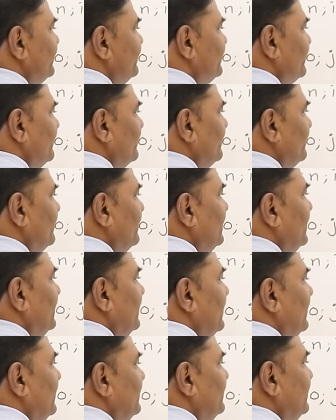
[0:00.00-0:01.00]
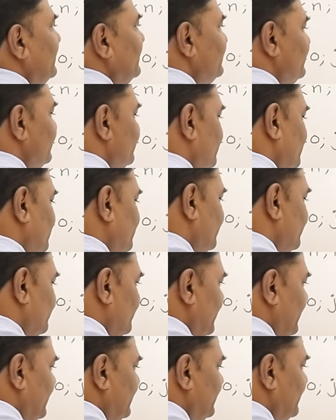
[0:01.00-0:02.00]
So this is
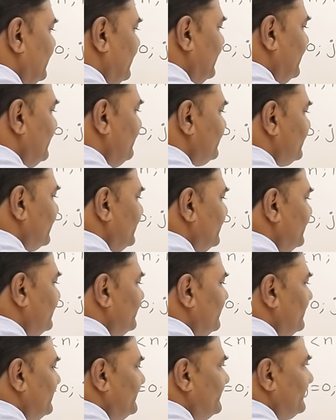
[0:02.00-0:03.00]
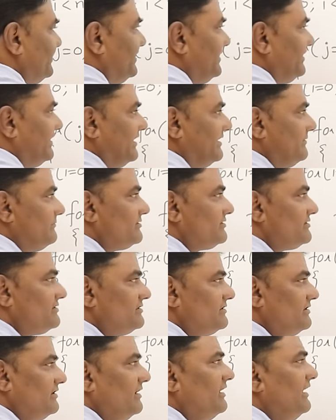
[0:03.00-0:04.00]
also n times and this is also n times.
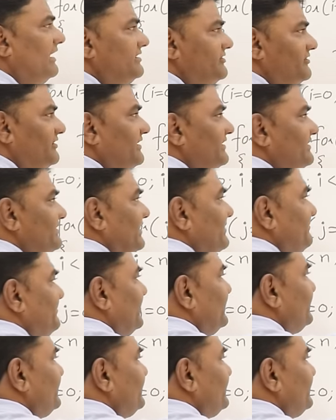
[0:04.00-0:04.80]
Actually it is n